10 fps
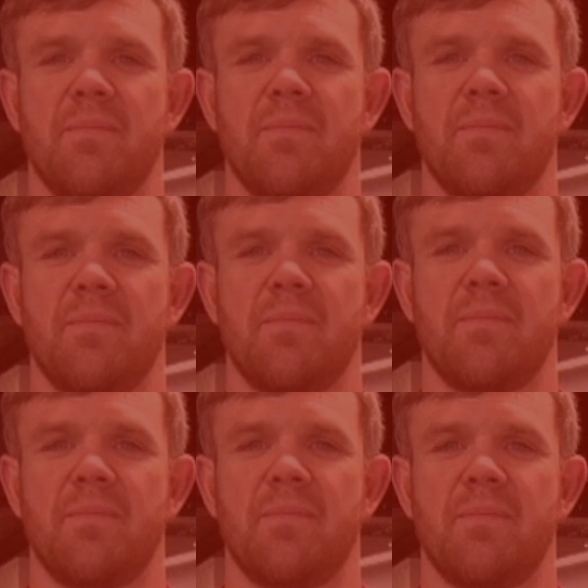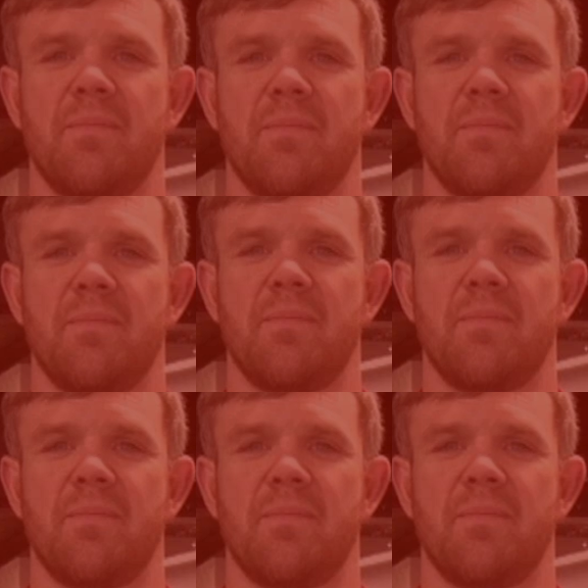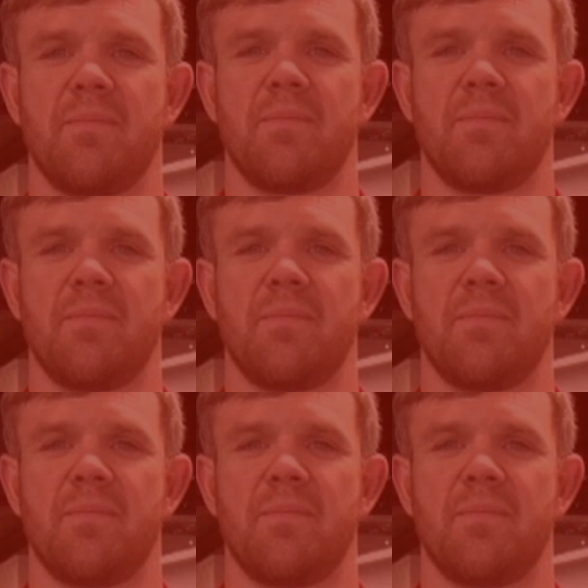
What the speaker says: (no one is talking)